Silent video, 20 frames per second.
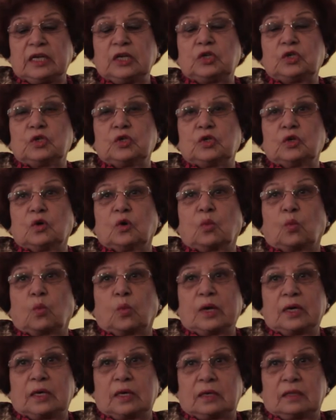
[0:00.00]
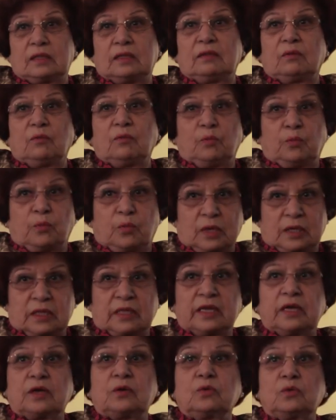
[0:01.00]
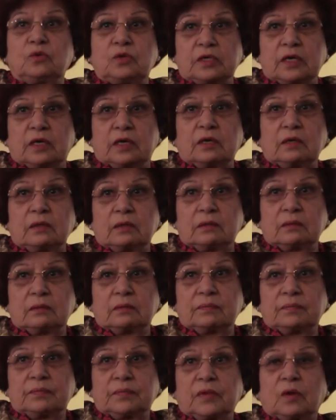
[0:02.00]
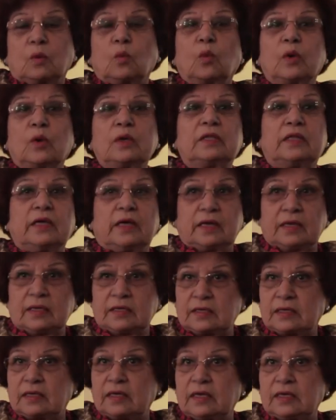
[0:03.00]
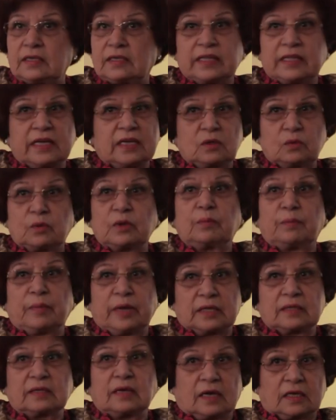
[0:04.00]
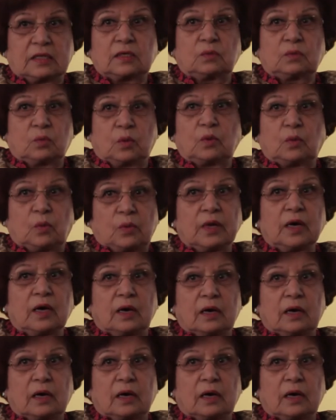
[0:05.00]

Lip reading: needs to know what their roots are, what their history is. That's what makes us what we